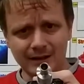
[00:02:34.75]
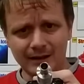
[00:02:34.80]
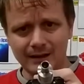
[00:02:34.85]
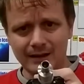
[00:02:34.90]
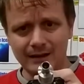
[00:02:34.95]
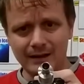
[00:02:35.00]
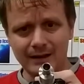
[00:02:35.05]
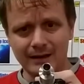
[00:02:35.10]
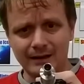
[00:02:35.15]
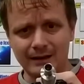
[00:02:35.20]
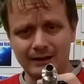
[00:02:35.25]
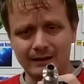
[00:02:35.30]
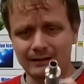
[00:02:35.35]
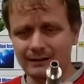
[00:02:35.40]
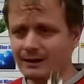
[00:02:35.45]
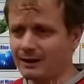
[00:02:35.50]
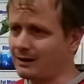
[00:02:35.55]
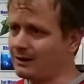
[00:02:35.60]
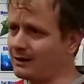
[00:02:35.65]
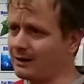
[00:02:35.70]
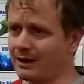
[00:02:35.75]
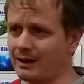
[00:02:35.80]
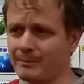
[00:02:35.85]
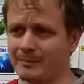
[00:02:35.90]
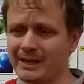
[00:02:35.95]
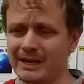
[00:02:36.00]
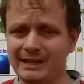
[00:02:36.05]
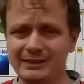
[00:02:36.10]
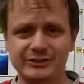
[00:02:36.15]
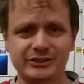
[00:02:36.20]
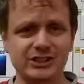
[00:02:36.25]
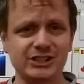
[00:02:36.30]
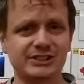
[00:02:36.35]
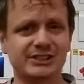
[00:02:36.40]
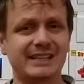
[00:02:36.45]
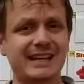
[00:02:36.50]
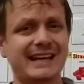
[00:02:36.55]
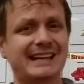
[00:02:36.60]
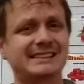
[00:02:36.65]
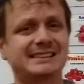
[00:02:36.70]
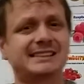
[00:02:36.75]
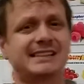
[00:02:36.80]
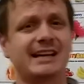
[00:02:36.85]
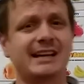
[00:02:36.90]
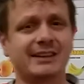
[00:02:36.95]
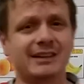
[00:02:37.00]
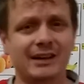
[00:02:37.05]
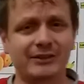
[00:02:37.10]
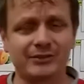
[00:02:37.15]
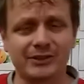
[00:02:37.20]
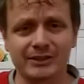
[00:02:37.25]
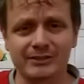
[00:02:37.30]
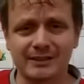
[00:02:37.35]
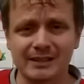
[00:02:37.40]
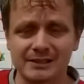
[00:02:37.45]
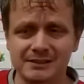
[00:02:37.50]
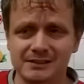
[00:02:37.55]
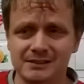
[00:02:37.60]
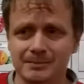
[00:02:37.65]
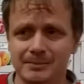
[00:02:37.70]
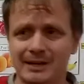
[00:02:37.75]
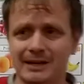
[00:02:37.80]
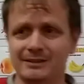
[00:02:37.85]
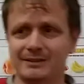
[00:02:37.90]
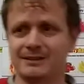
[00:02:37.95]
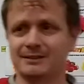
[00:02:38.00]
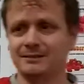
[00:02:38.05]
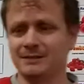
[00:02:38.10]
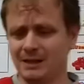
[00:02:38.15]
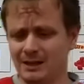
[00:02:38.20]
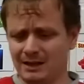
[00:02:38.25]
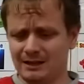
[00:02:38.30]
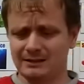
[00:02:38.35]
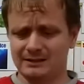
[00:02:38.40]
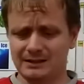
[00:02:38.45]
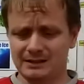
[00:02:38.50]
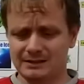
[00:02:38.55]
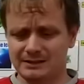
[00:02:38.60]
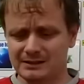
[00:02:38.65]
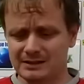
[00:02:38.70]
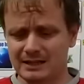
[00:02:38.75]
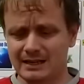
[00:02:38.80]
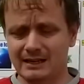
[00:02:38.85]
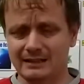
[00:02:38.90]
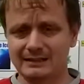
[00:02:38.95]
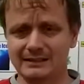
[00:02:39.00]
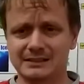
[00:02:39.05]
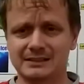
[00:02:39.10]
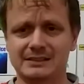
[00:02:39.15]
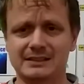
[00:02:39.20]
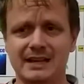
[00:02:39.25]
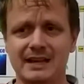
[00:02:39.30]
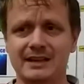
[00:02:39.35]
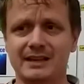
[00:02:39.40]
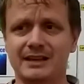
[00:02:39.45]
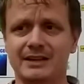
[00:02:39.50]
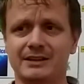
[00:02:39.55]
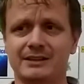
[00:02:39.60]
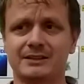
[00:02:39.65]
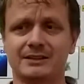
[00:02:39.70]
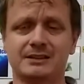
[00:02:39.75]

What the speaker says: I mean, I just can't say enough good things about this tank here.